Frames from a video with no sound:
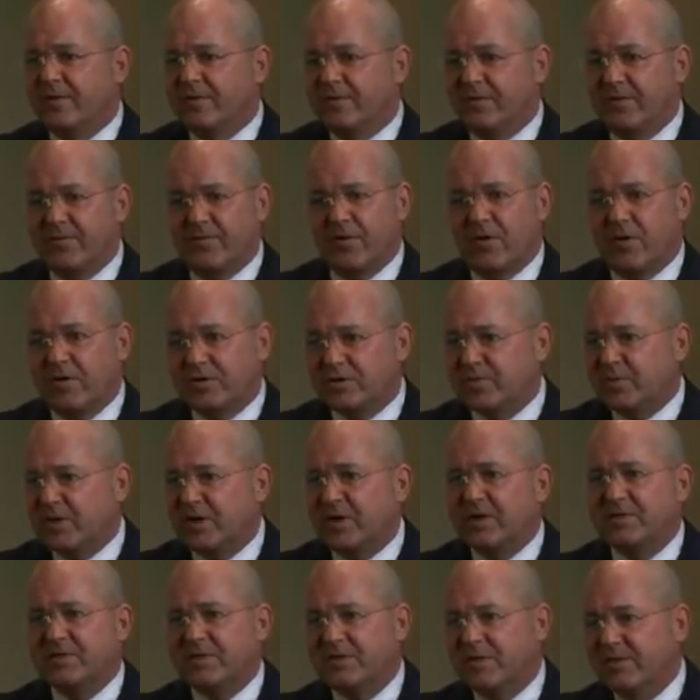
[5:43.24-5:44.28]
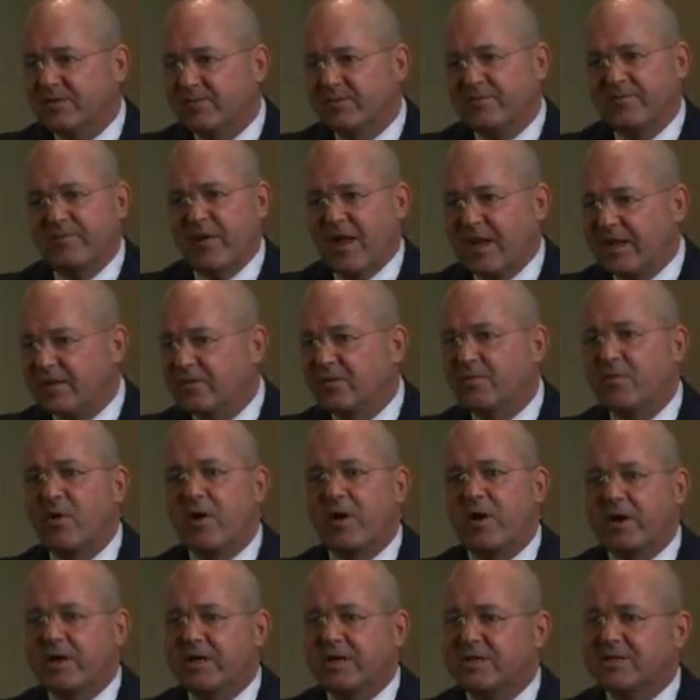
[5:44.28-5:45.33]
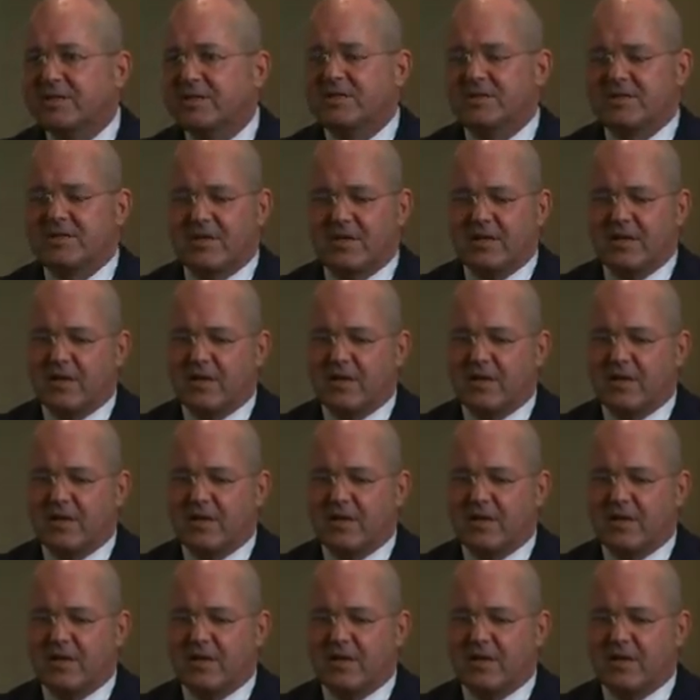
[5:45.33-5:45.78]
defaults, because of the volatile markets,